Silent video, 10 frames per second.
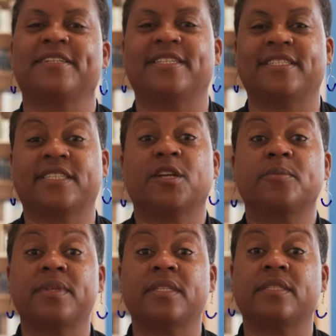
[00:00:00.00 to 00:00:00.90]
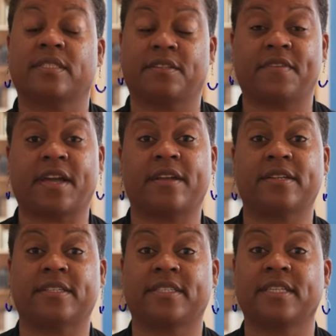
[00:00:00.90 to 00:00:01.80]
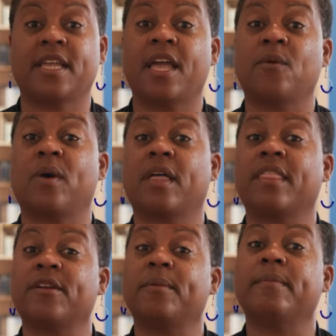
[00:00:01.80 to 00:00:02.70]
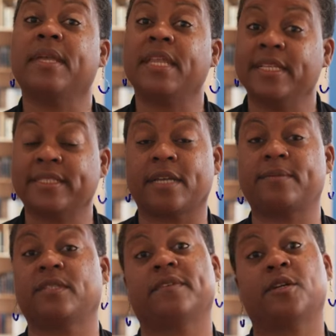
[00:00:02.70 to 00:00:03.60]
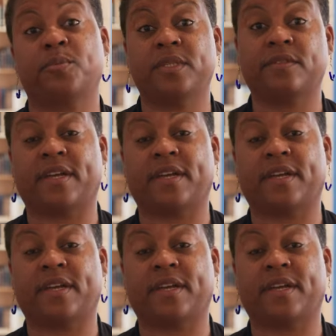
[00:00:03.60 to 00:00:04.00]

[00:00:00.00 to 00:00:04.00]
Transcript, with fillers: is herpes is a virus. And while there are many types of herpes